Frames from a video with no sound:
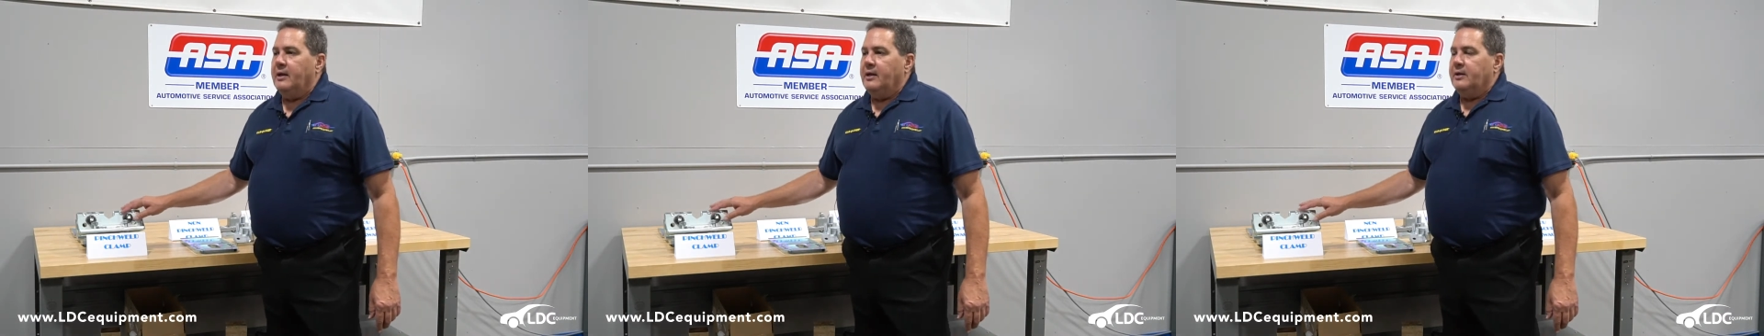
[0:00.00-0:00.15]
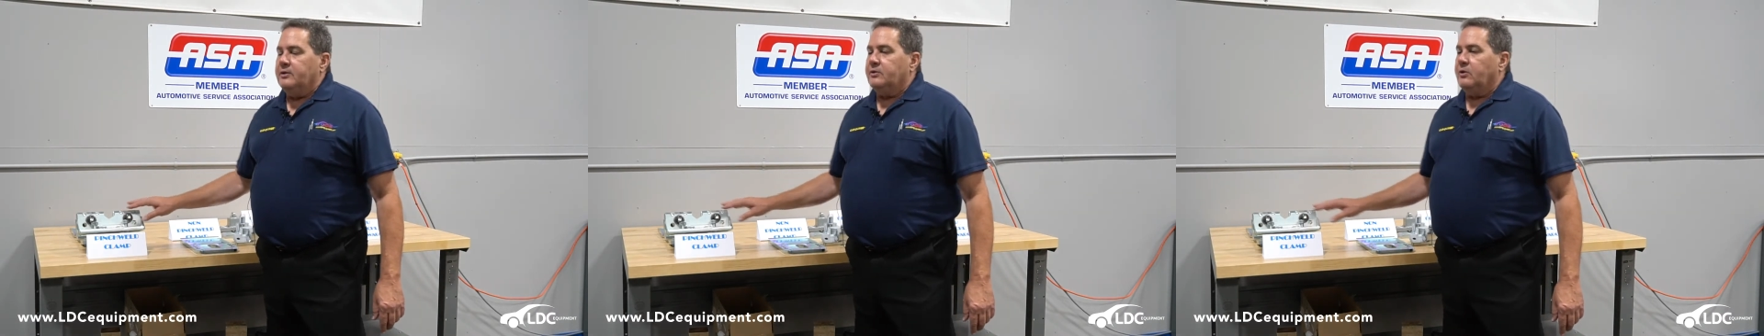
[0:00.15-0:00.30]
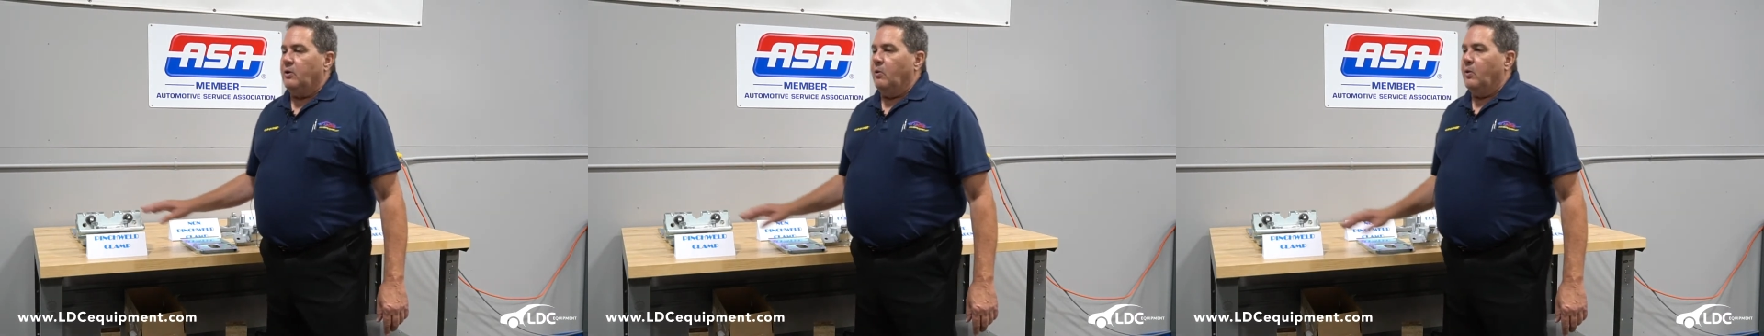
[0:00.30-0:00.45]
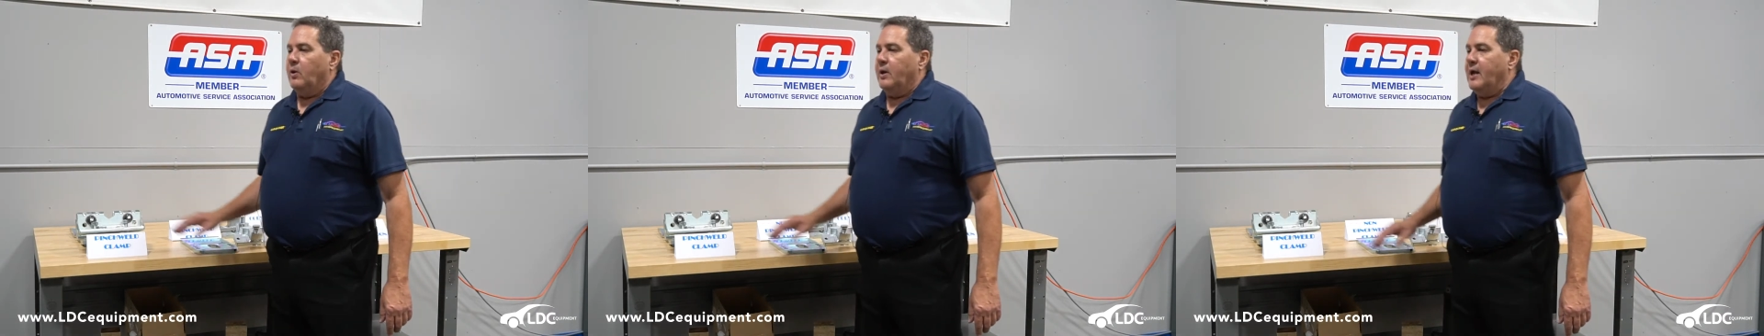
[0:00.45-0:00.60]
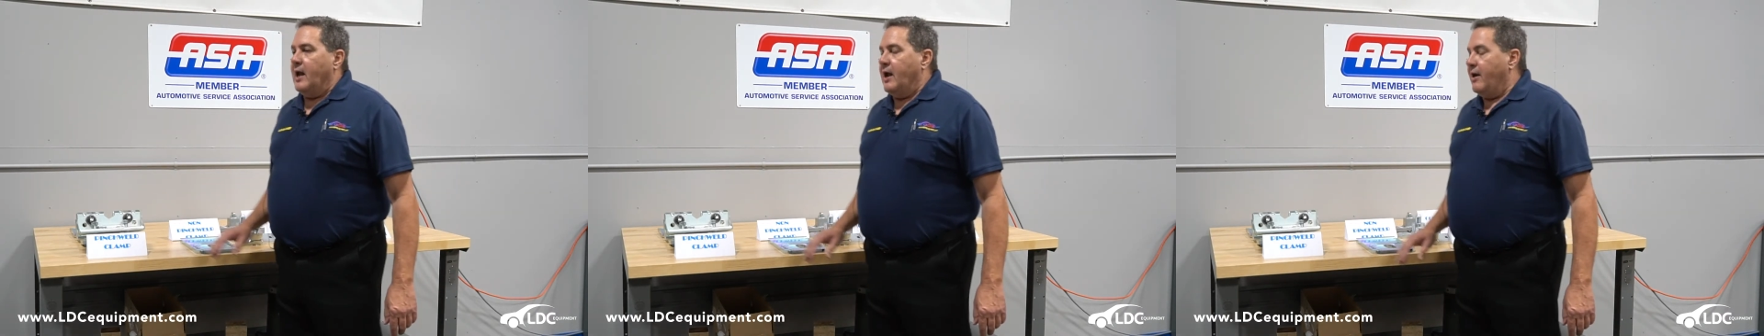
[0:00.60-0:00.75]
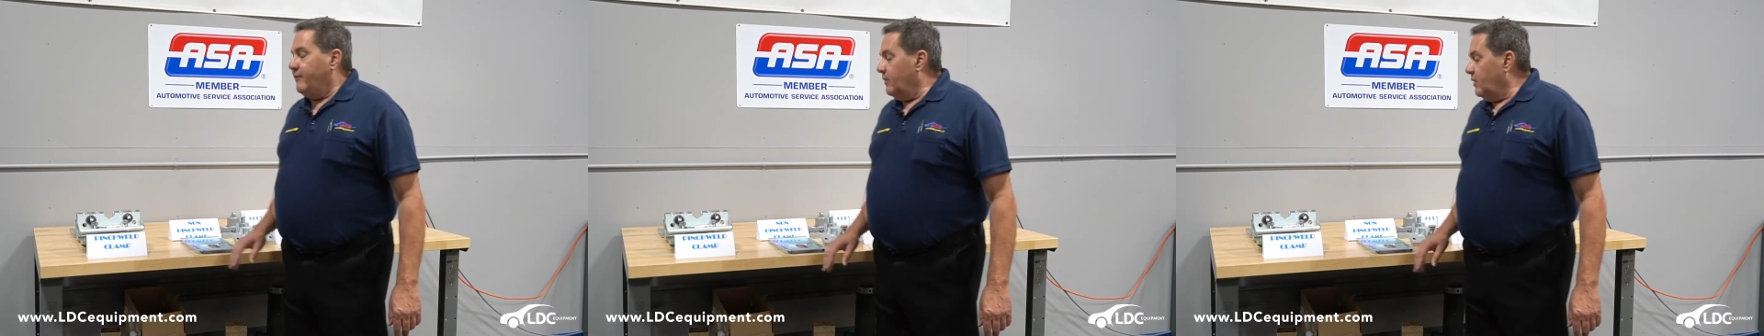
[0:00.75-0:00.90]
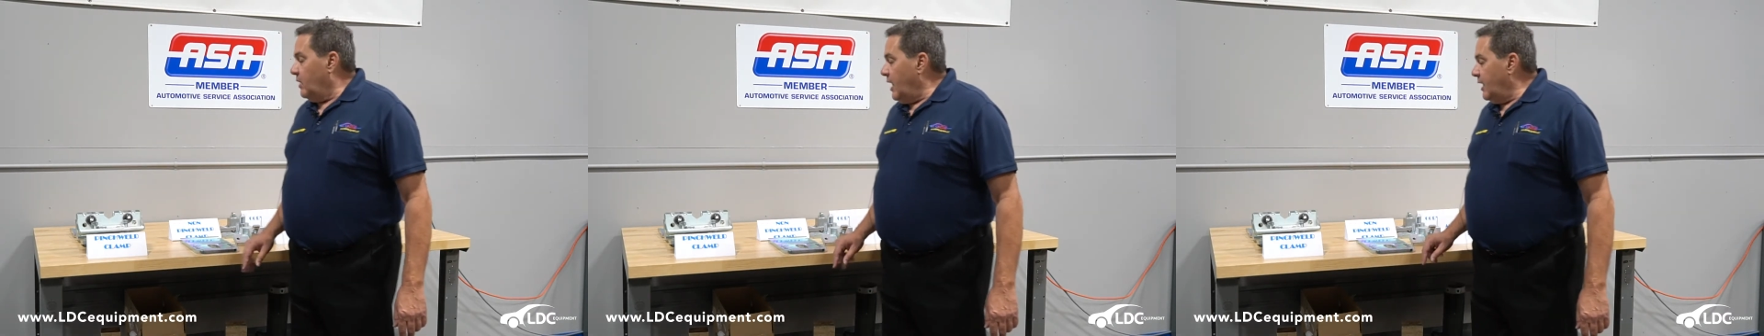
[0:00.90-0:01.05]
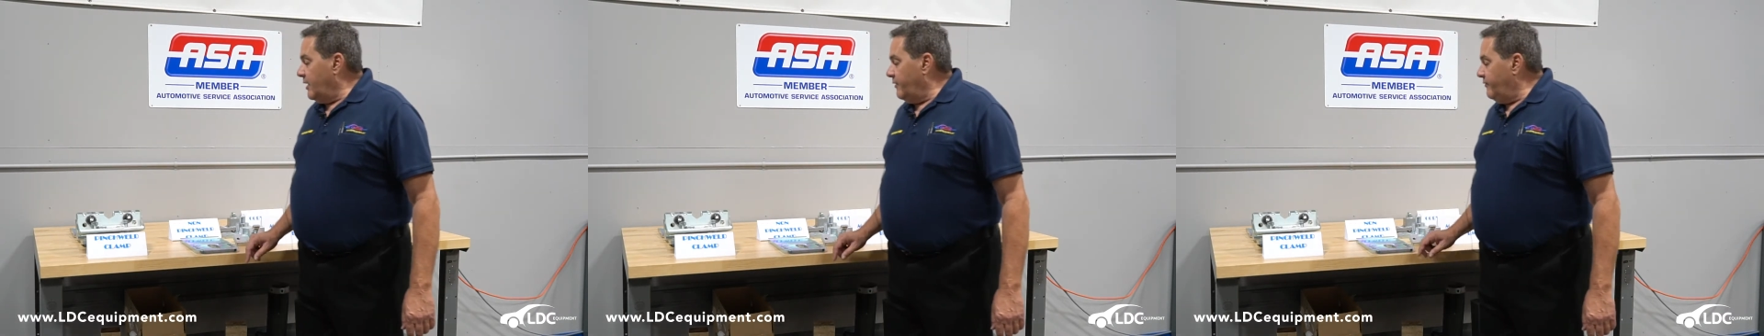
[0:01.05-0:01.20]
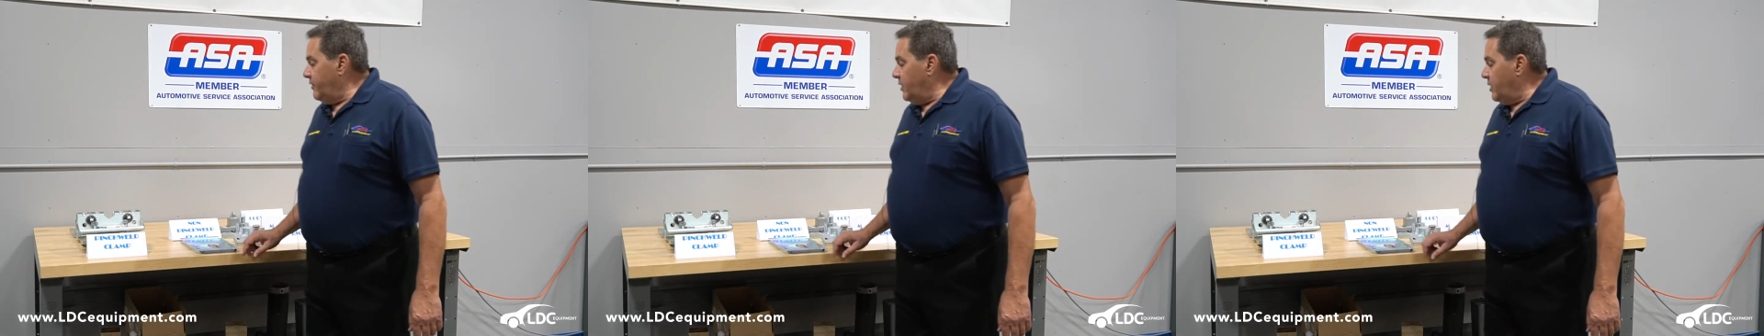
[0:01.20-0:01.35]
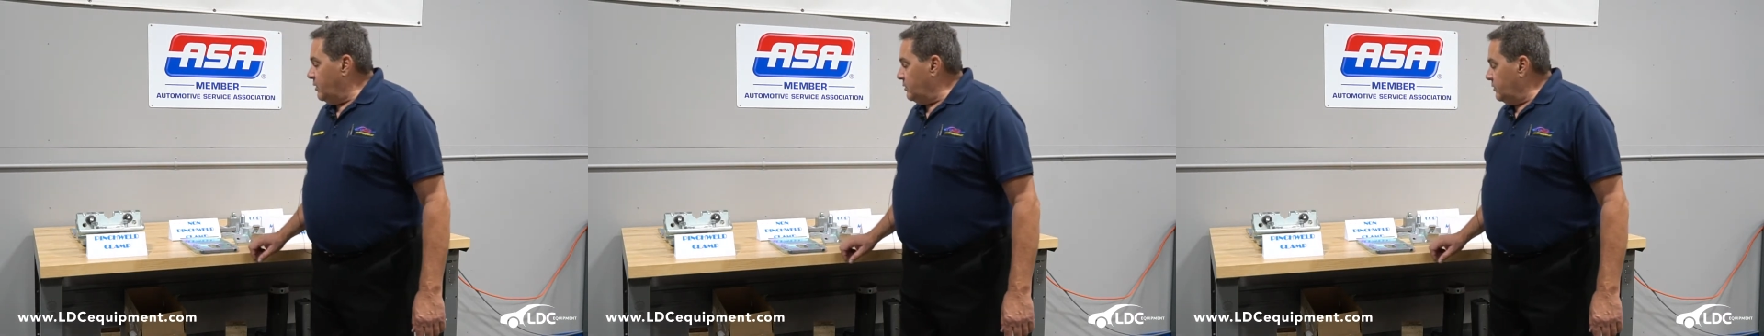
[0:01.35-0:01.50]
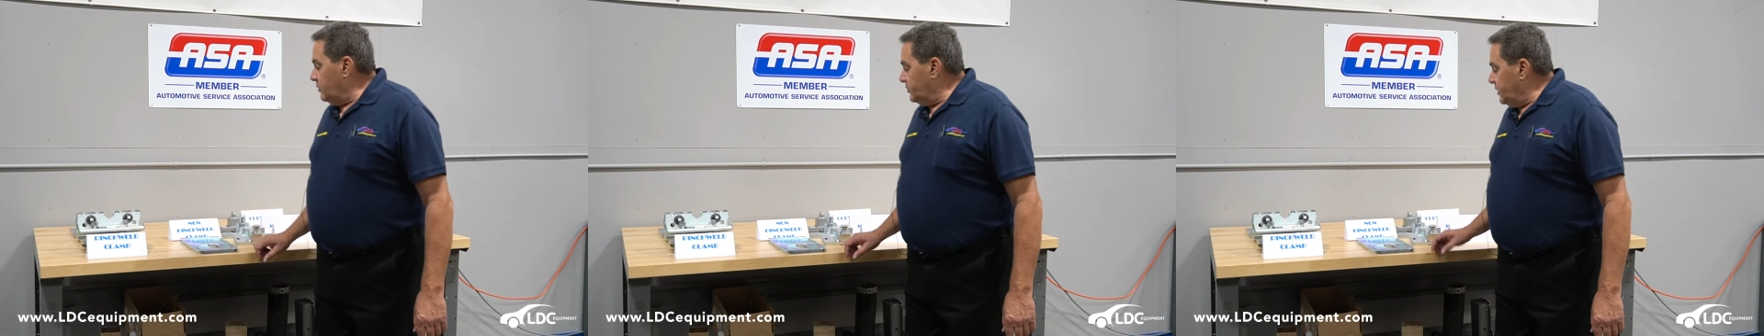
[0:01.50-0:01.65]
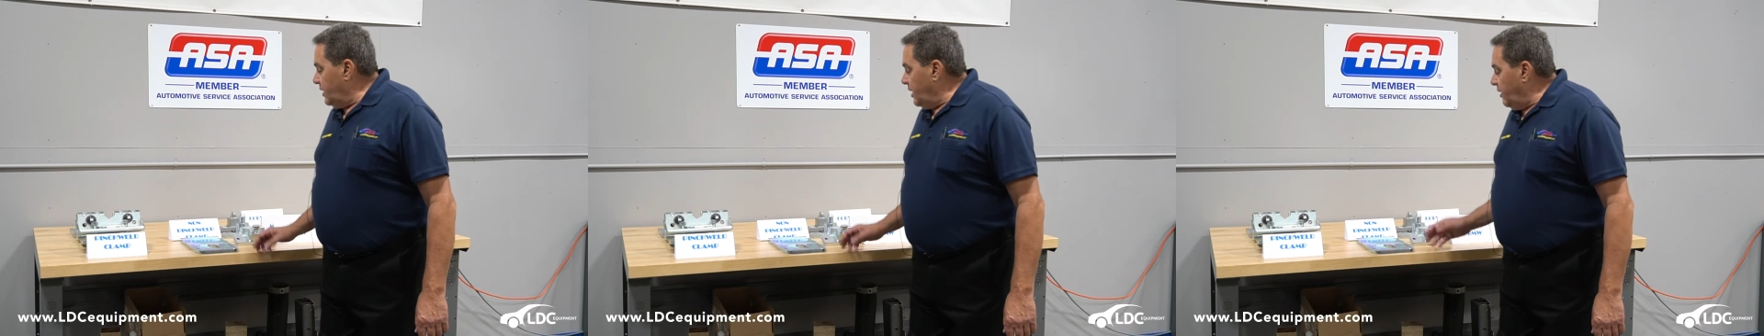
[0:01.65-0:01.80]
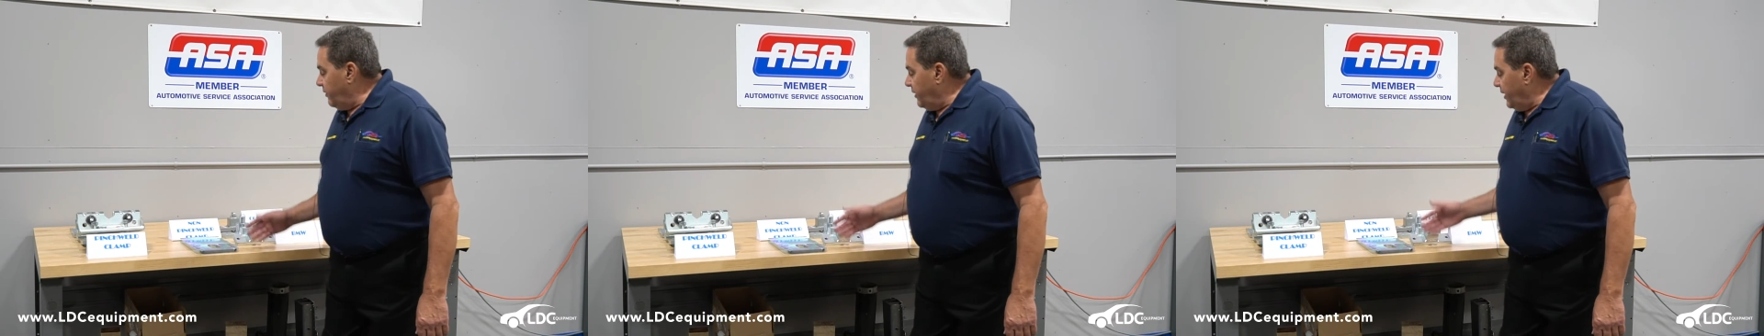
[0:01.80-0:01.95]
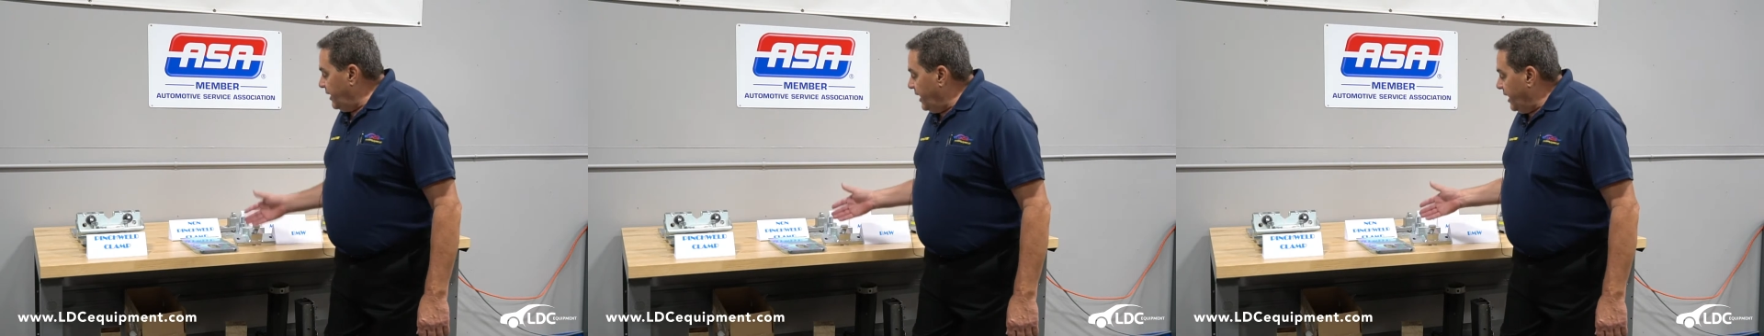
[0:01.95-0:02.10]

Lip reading: So we have a lot of vehicles now that